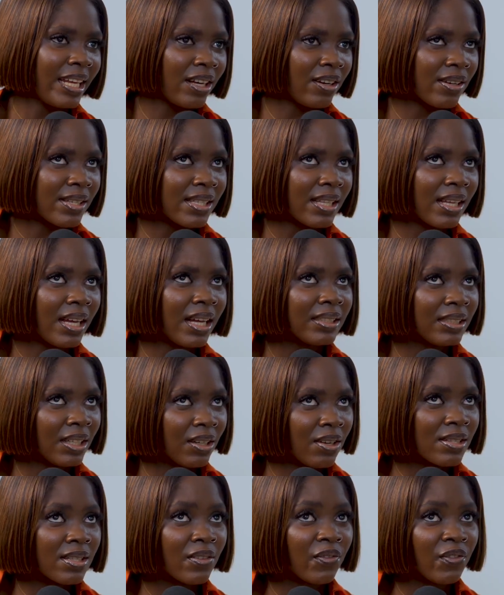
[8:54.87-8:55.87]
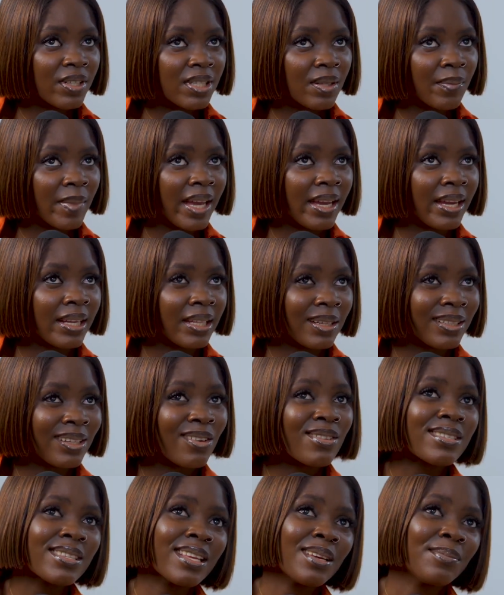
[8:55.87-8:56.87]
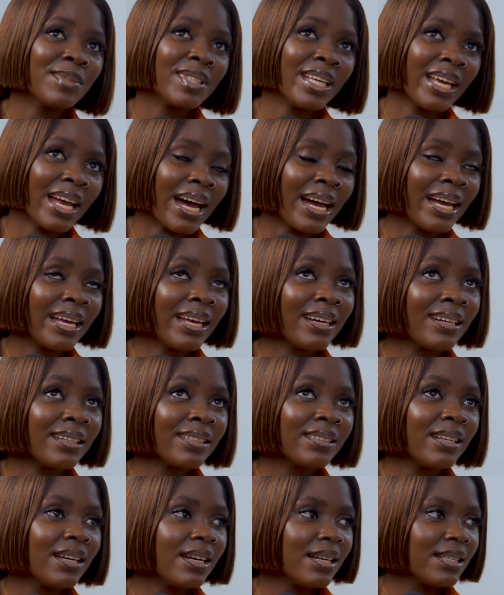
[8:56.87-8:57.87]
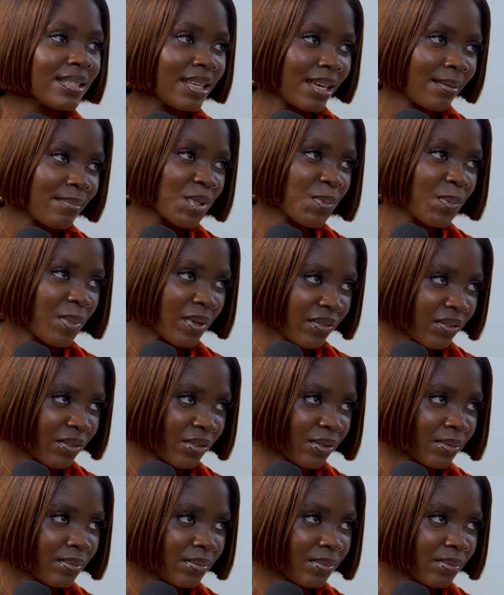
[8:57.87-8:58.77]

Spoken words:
Lagos. That was the first time I heard that. That was the same day I heard Thames perform.